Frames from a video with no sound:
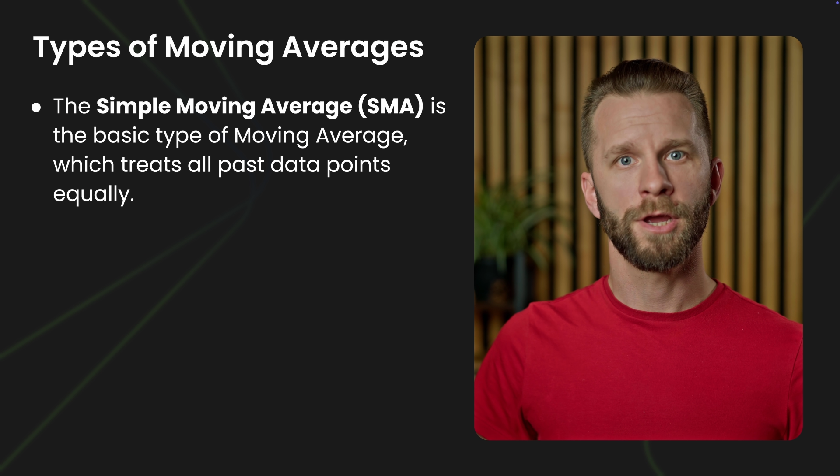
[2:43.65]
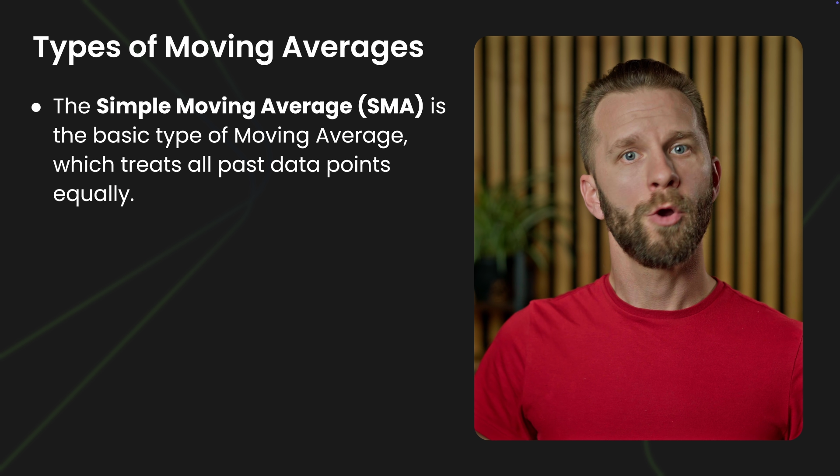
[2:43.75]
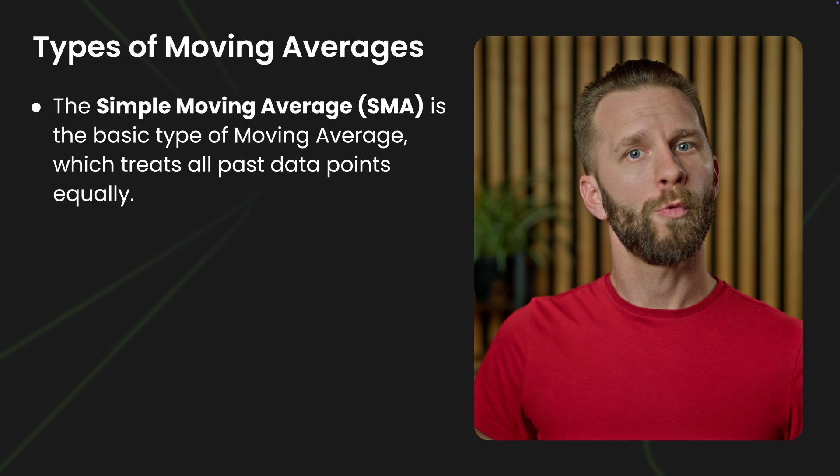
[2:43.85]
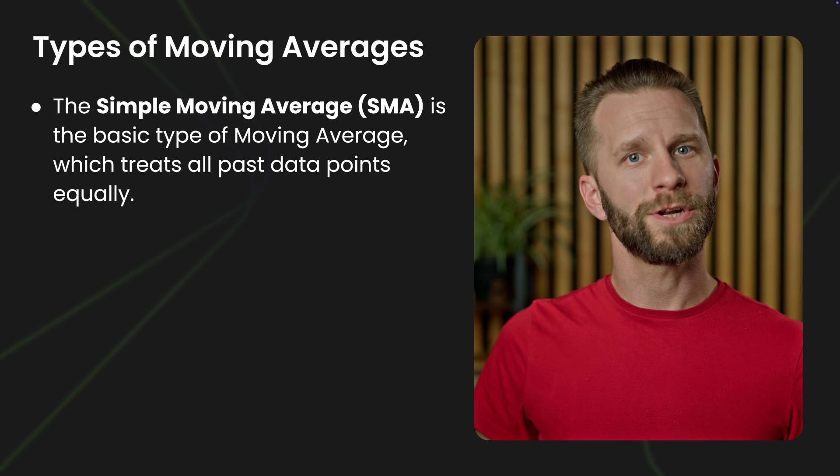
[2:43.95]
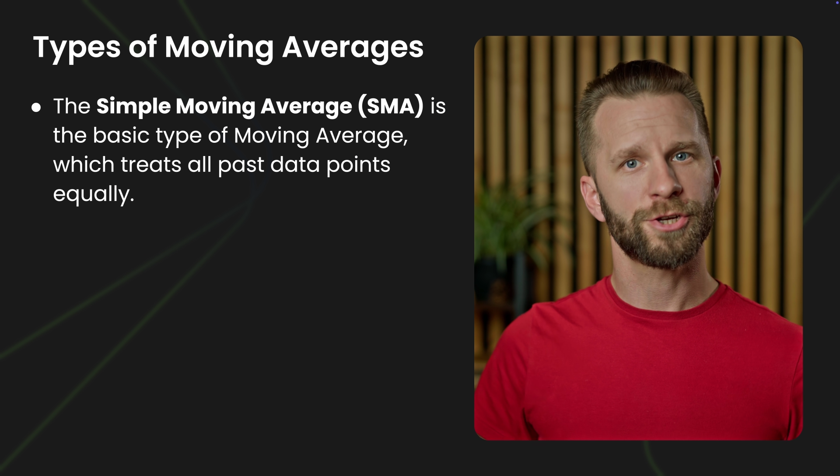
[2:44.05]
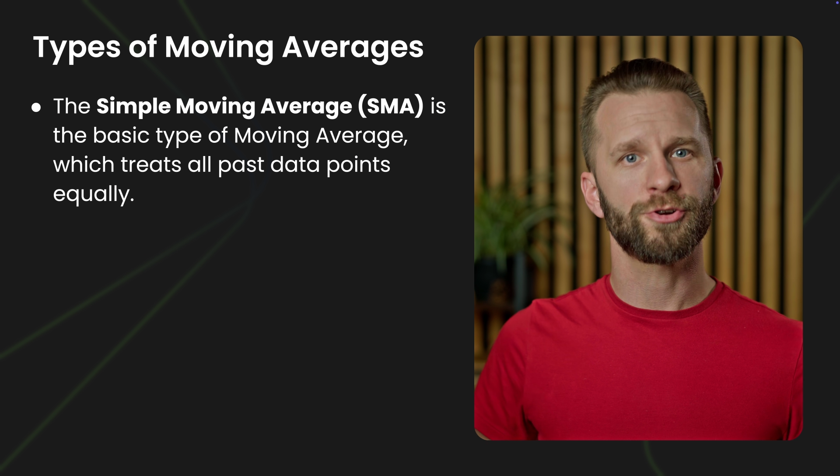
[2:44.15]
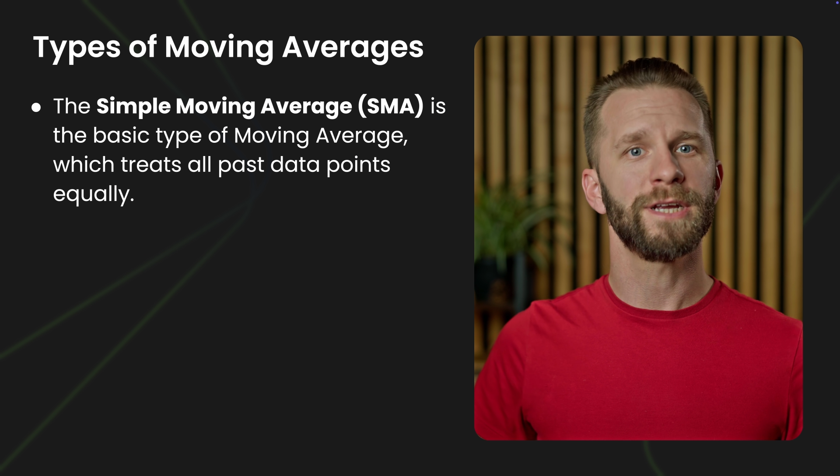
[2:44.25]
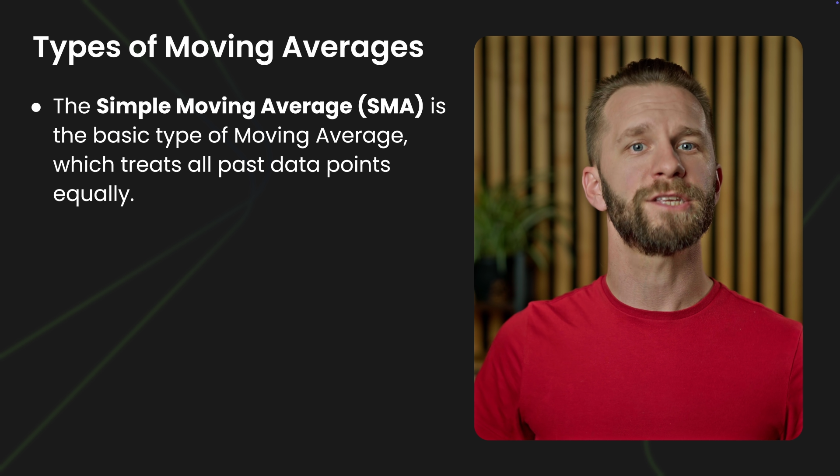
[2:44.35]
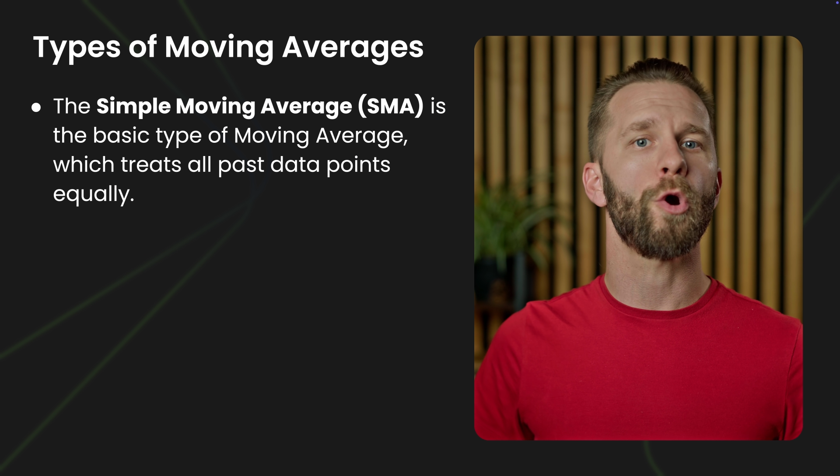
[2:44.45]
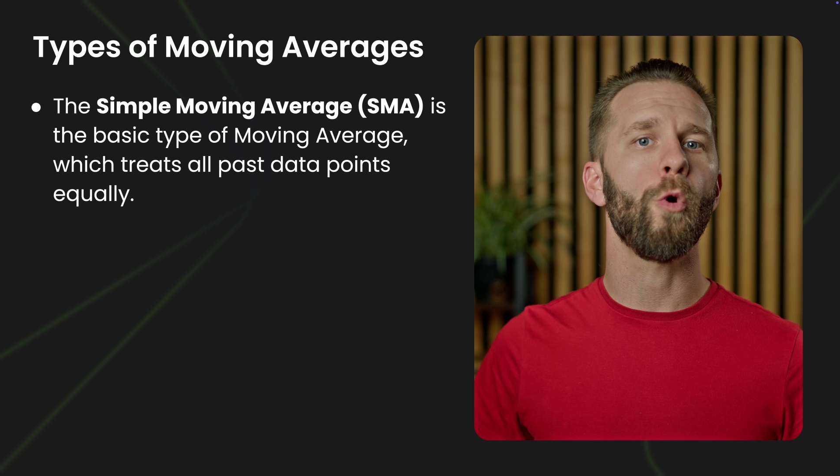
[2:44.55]
which
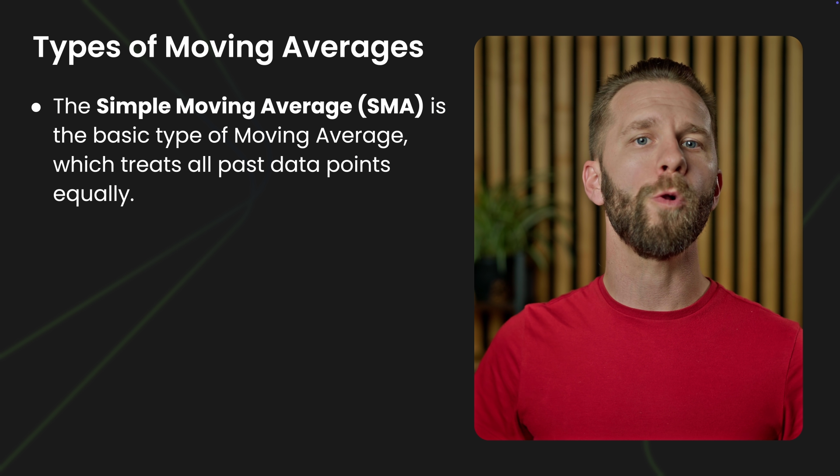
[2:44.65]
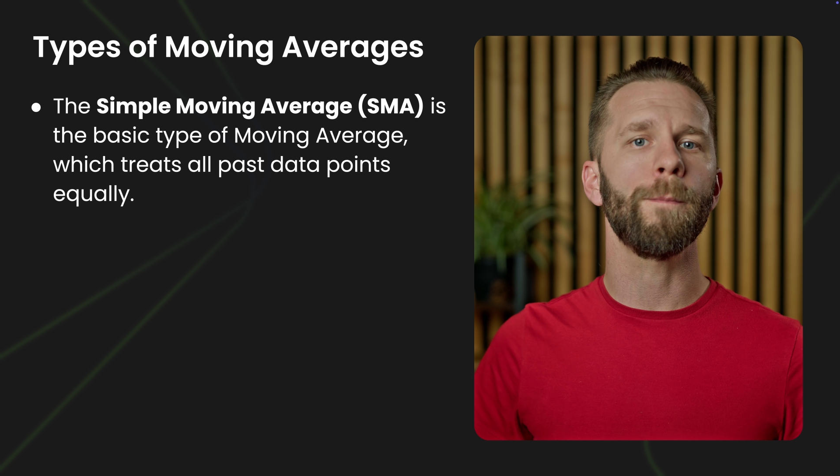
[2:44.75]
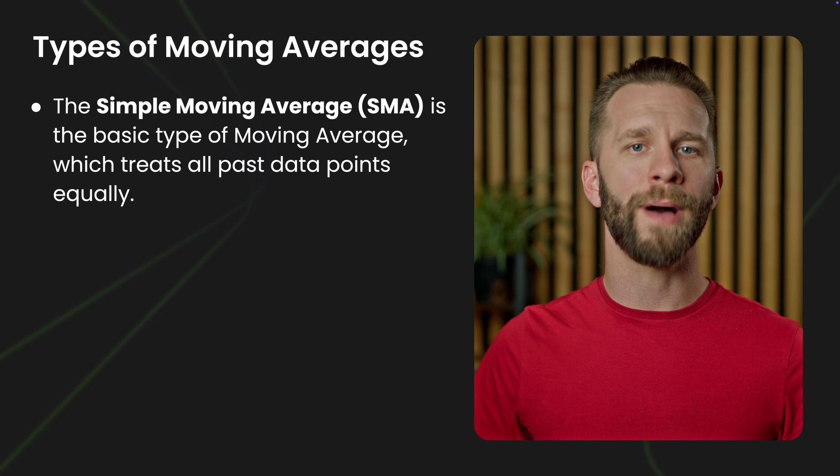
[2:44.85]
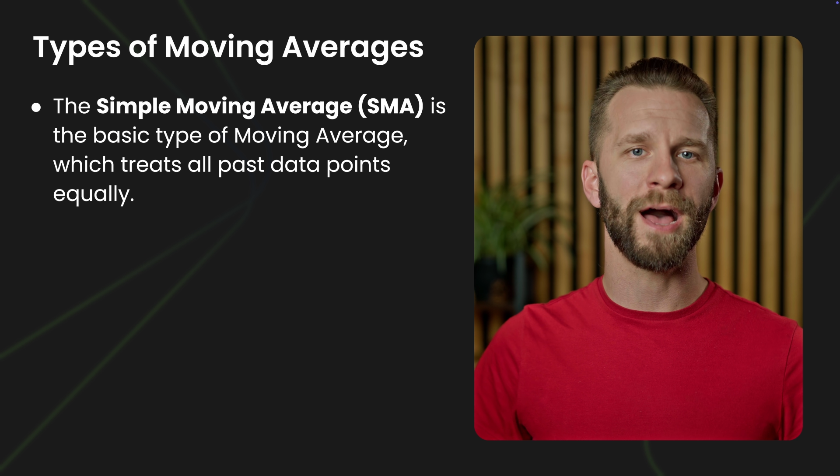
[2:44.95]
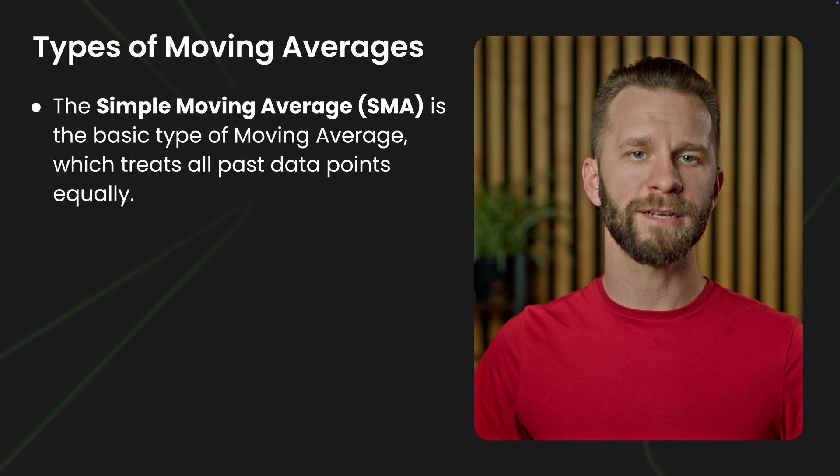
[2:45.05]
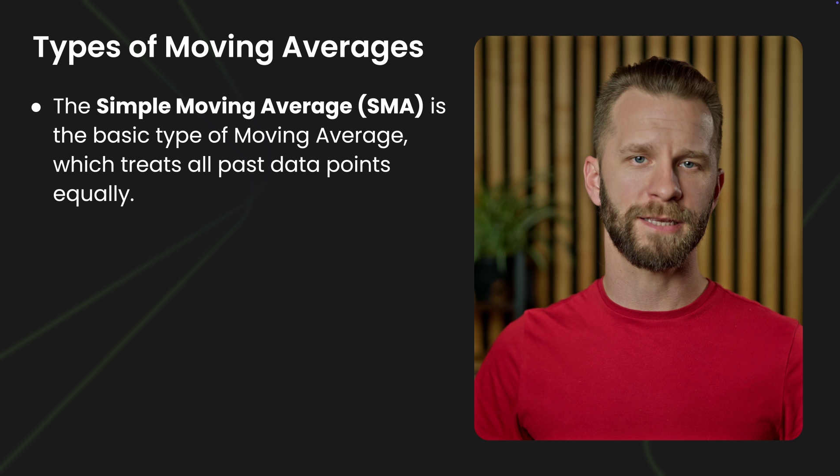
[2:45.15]
treats all past